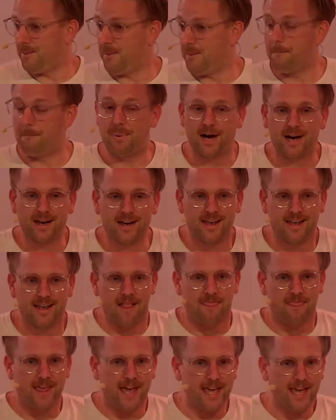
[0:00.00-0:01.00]
but
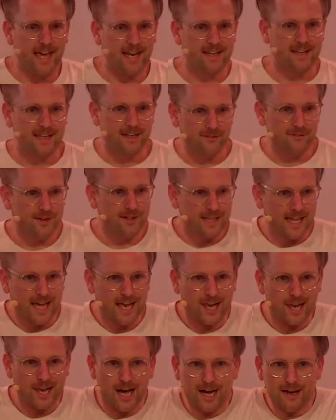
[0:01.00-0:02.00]
they had given their
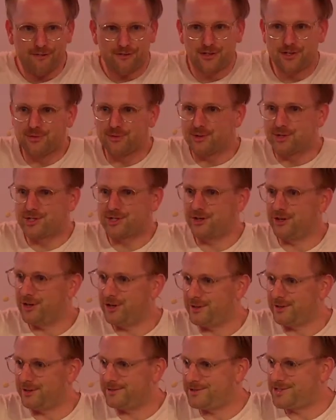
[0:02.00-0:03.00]
life to a
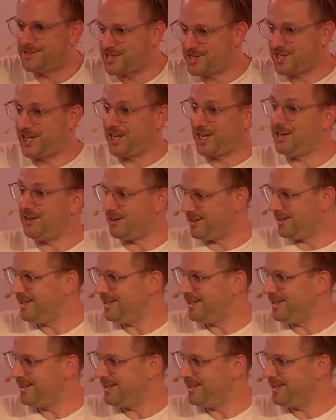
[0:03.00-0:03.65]
certain skill.